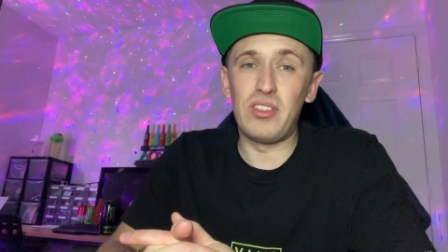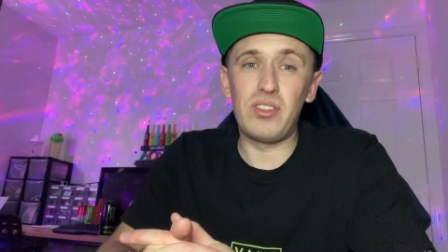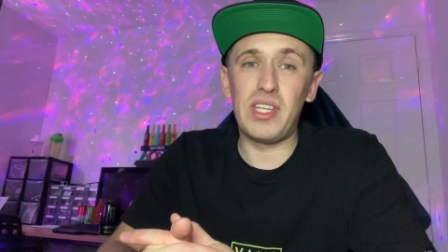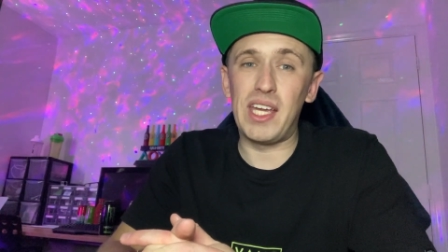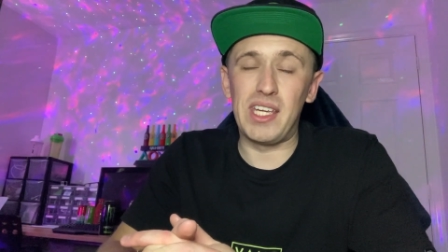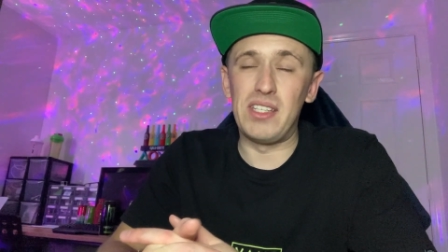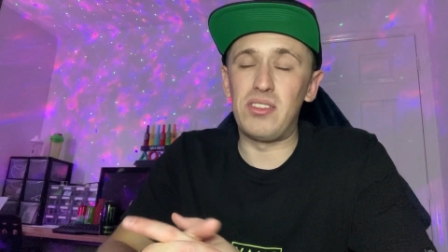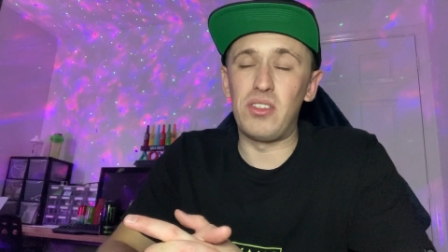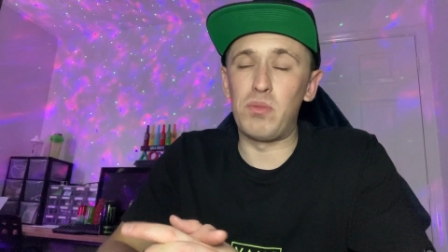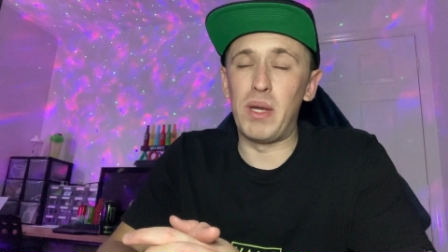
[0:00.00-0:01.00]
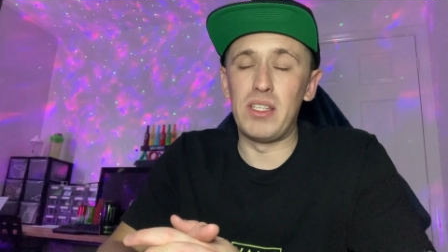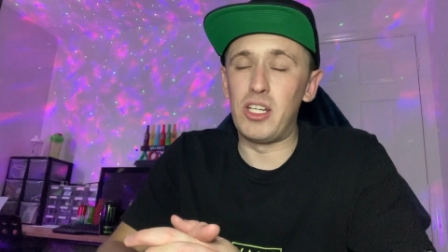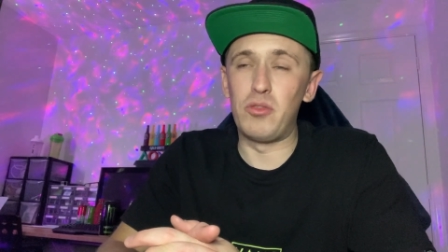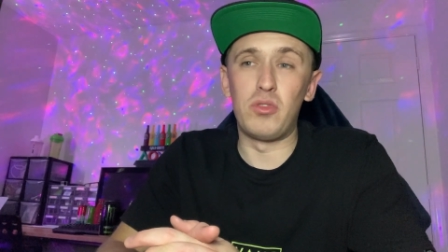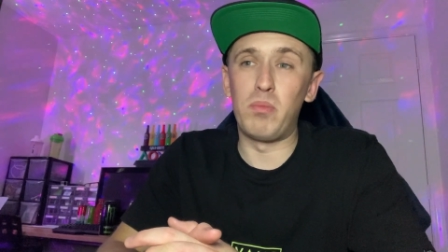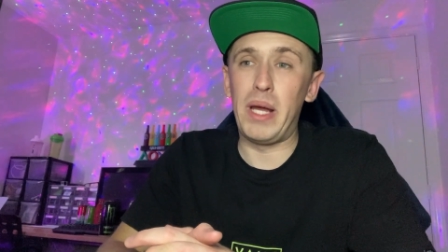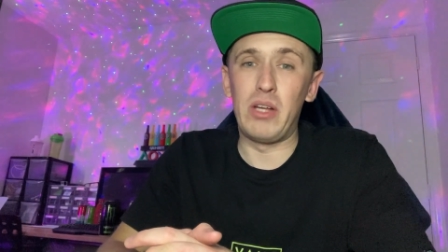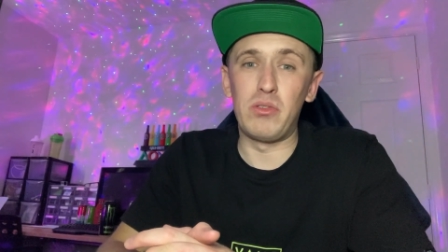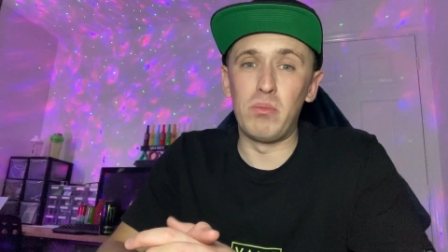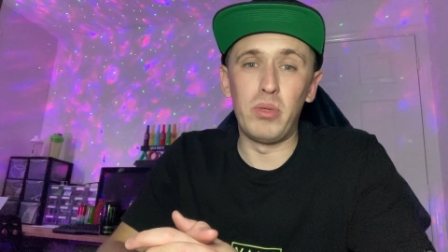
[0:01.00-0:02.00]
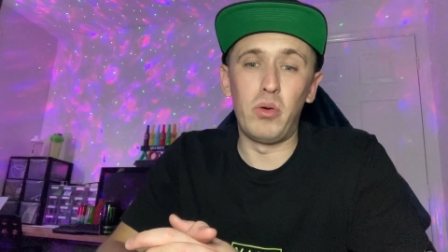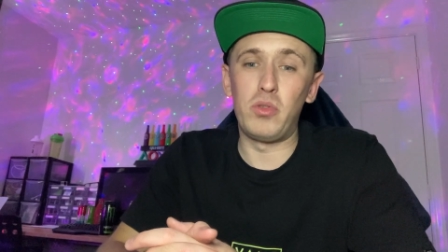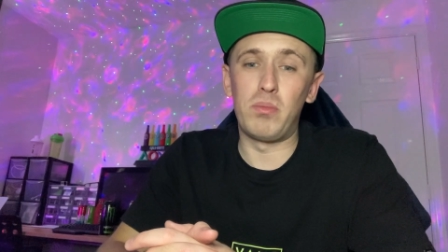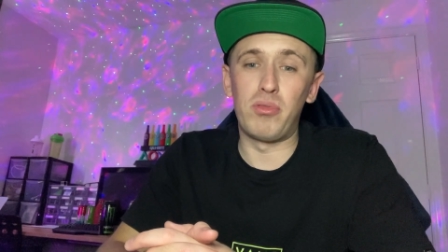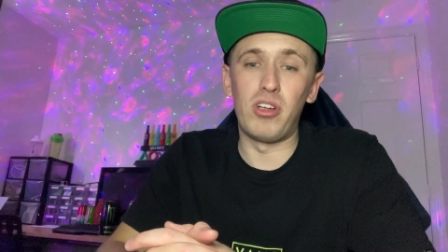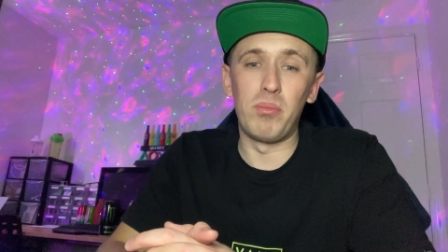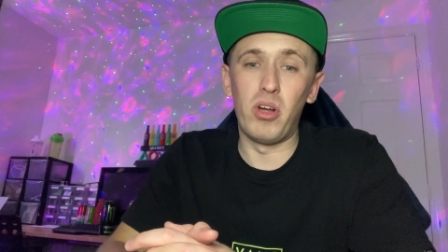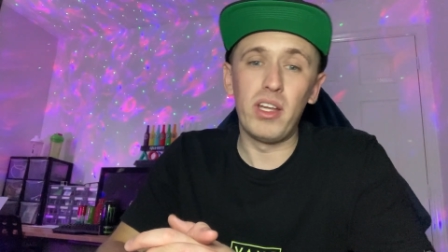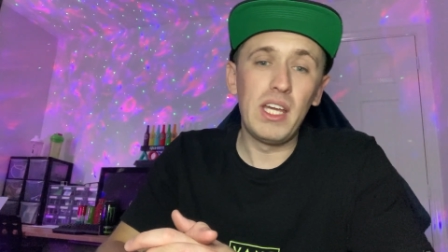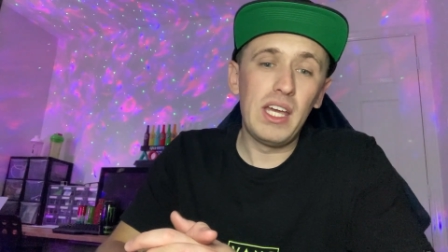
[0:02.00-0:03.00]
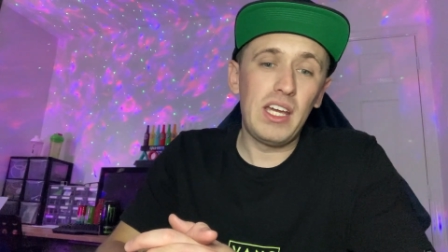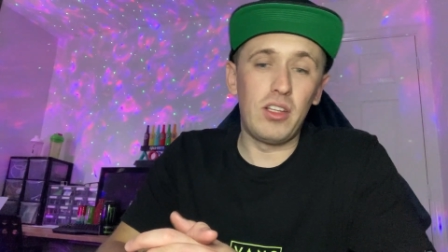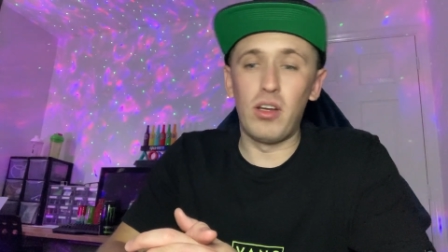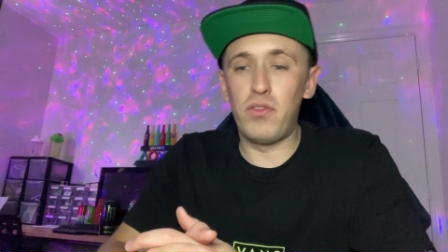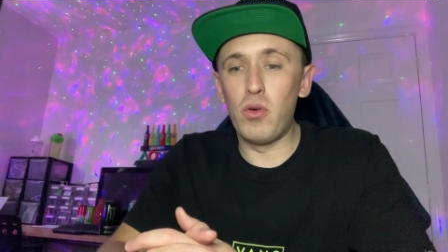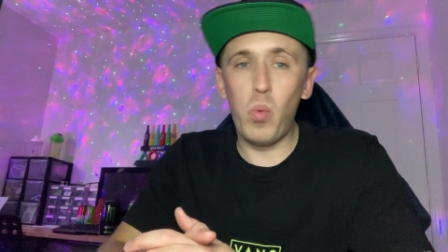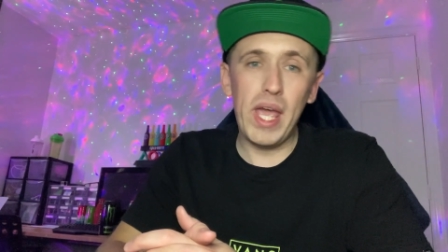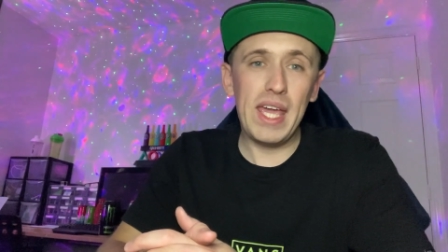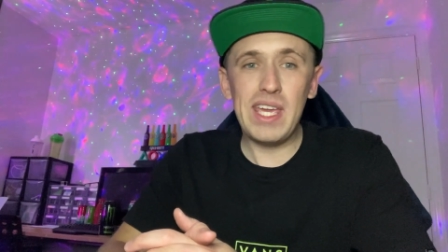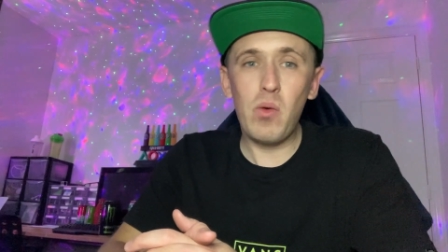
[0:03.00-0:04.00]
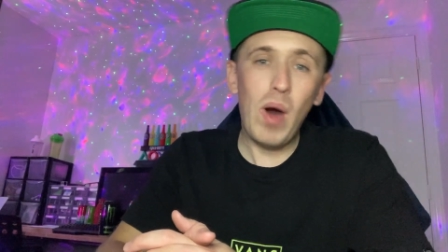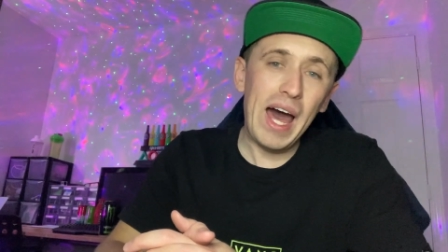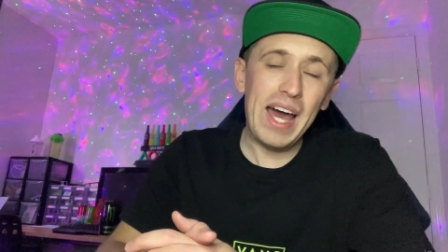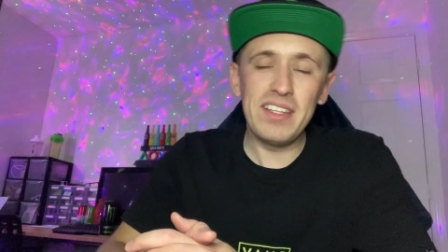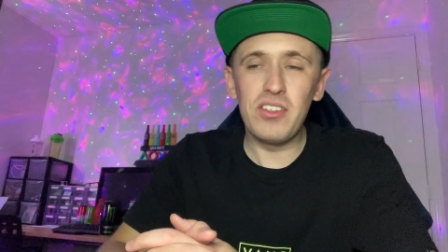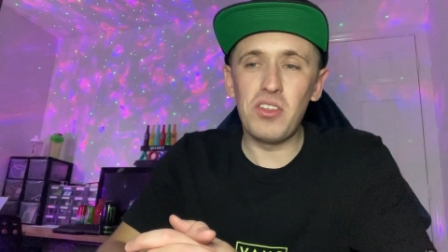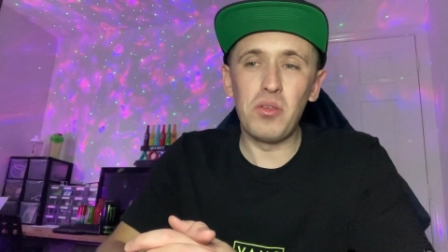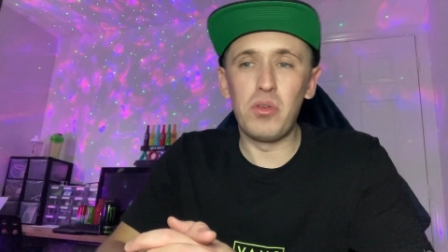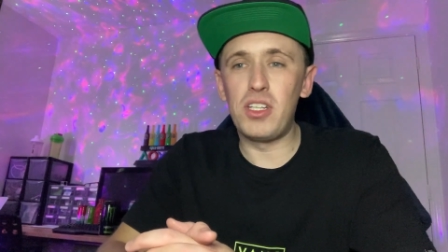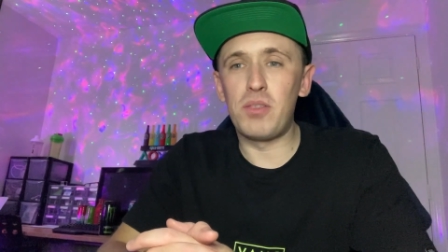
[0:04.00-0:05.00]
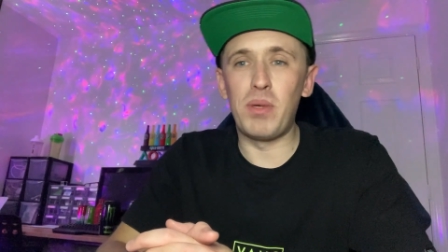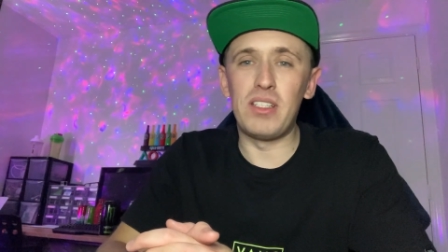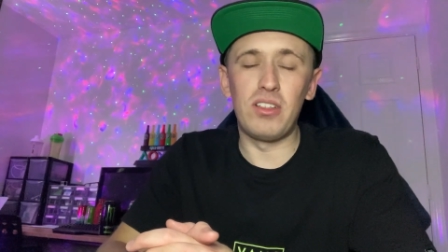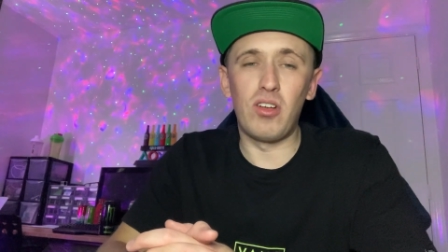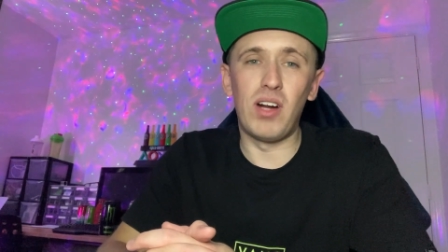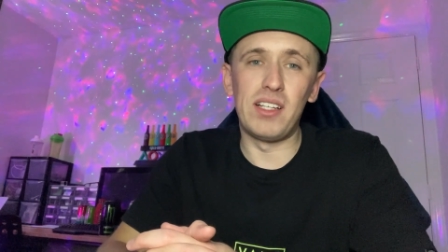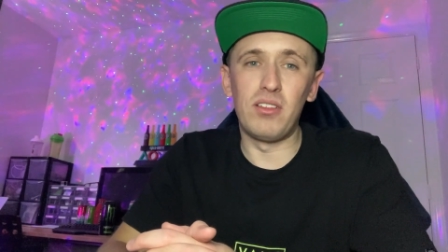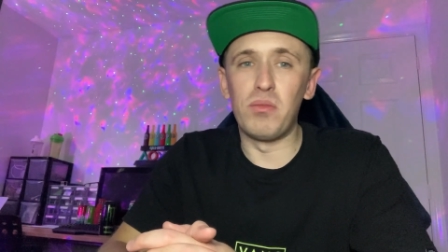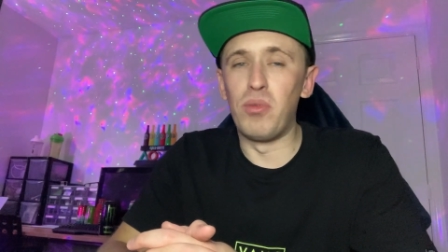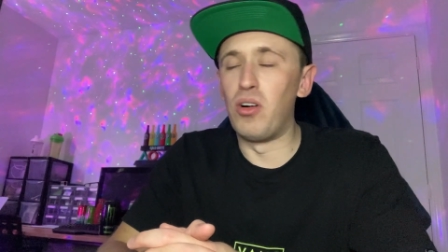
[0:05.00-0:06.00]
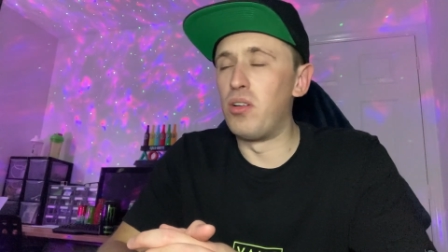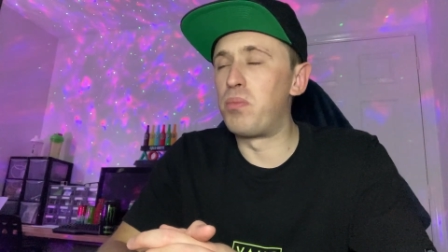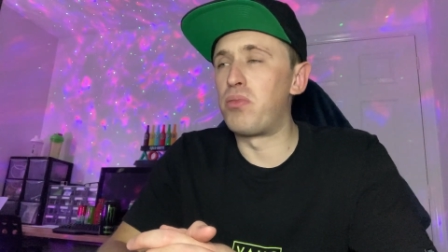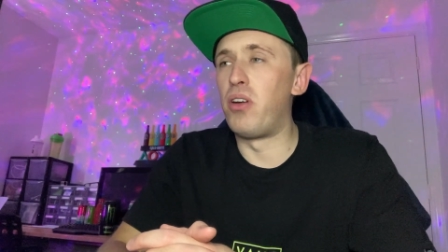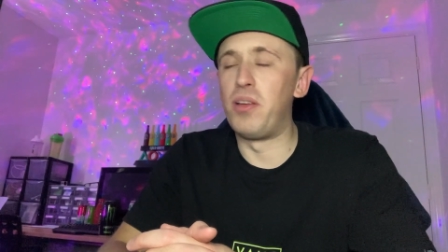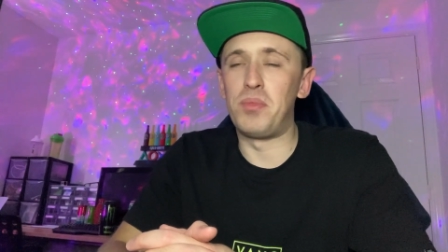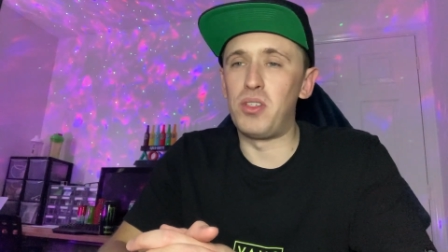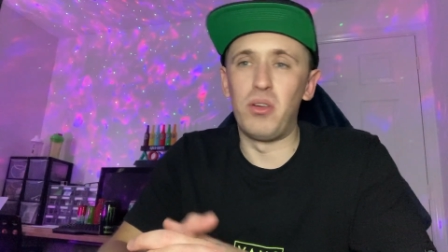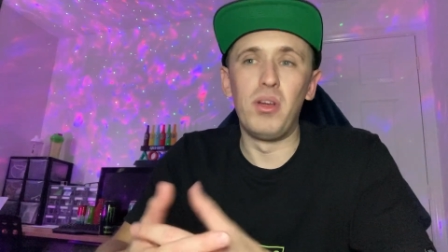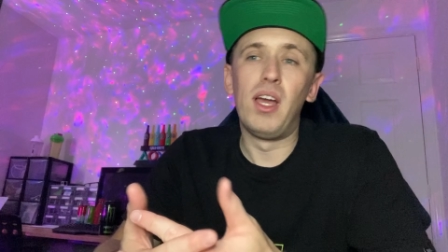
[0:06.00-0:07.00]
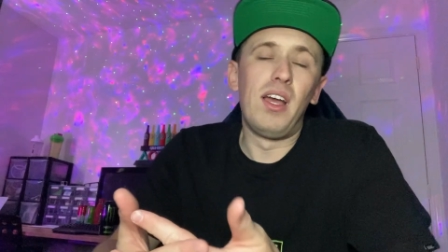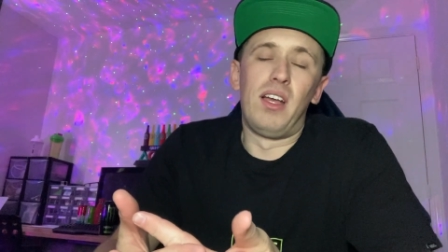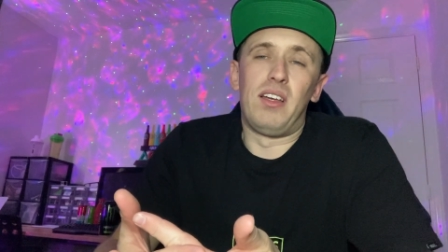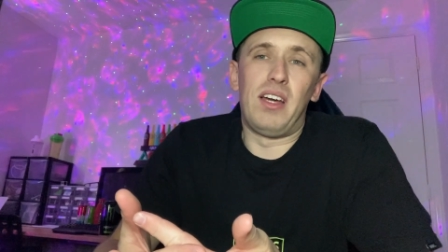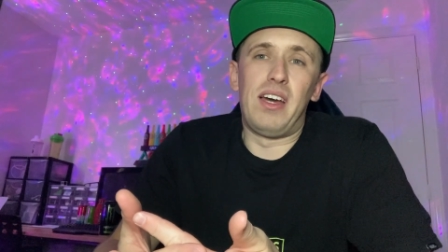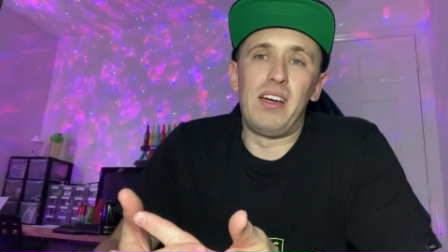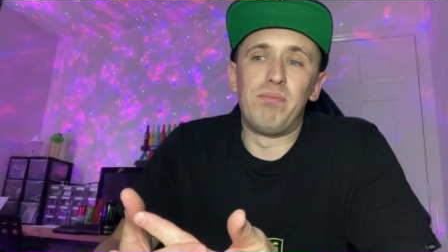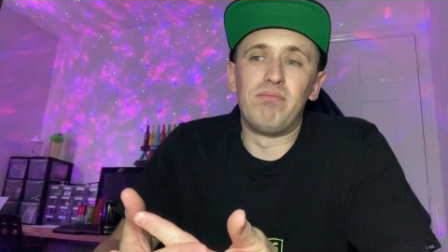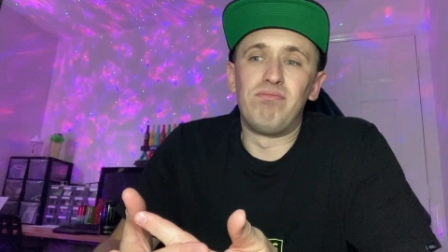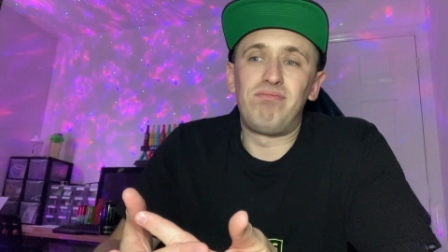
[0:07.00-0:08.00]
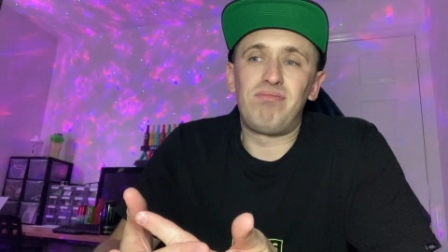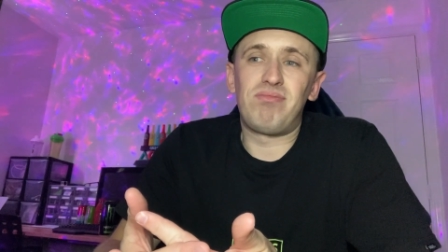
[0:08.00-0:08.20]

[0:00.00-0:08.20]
Just to get kids to spend hundreds of pounds on bottles of Prime. Like, you know, if you're wacky wans and all this, spending a grand on a bottle of Prime. So, um,